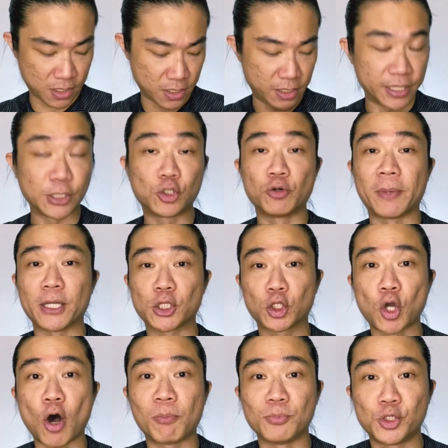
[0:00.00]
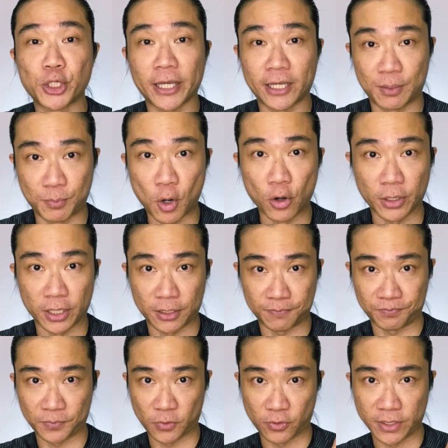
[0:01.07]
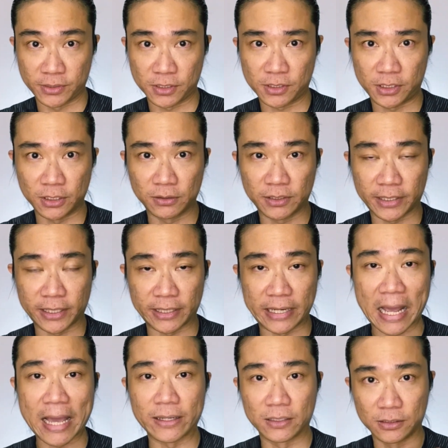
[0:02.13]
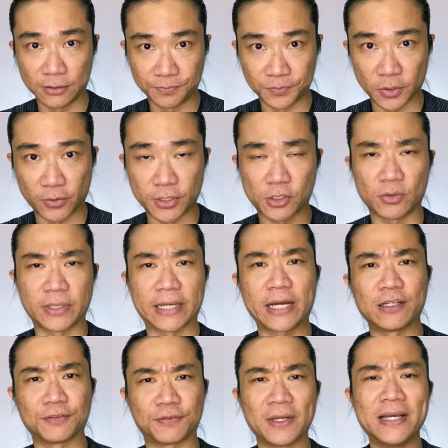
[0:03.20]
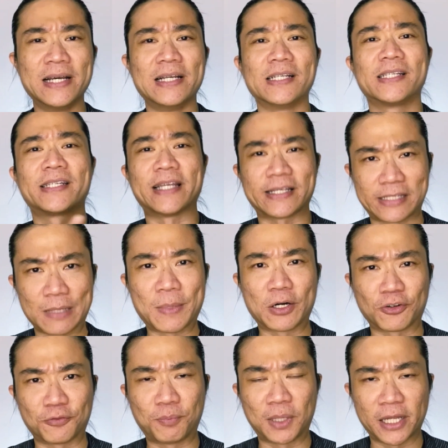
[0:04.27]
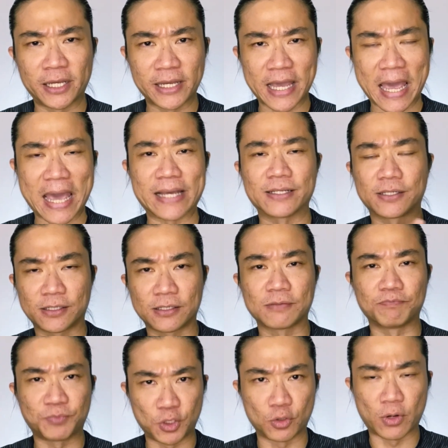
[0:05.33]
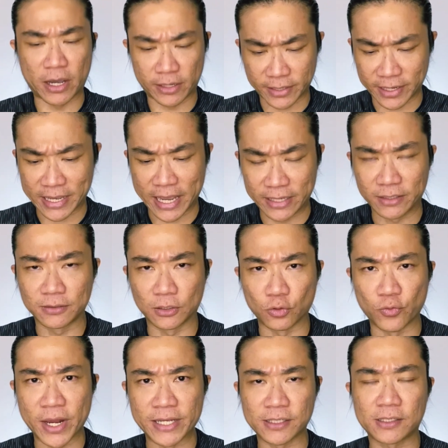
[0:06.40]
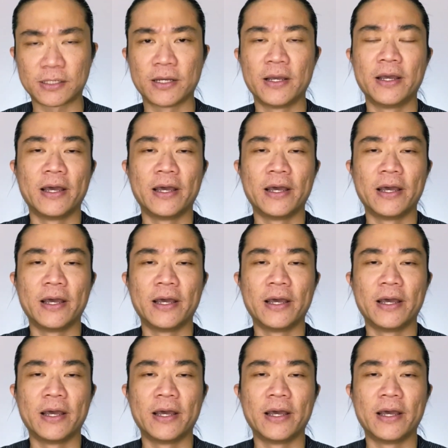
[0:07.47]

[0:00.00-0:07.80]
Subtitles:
into my top jacket pocket, all right, just tilted at an angle, all right, so that kind of sets them out of play as, you know, I handle the rest.